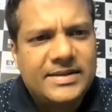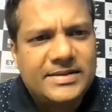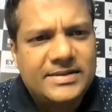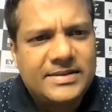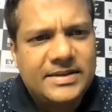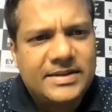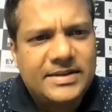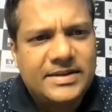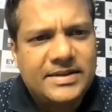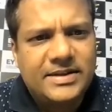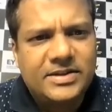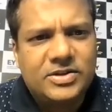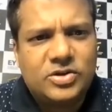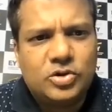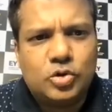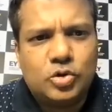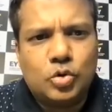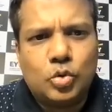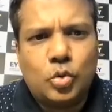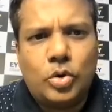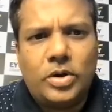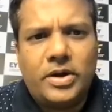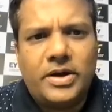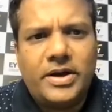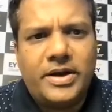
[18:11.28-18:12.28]
An
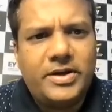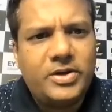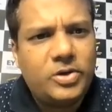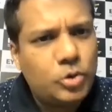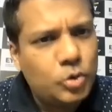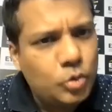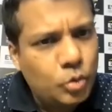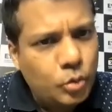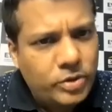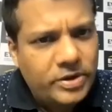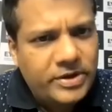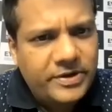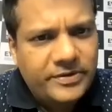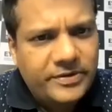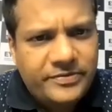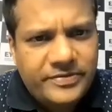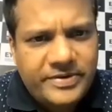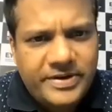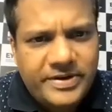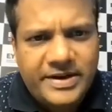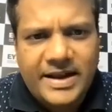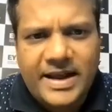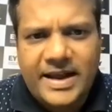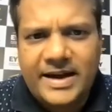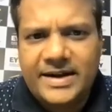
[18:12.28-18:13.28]
asset is sold in
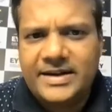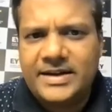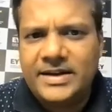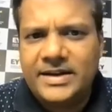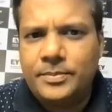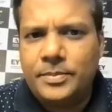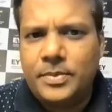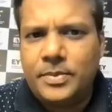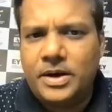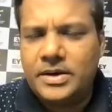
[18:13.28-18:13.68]
two different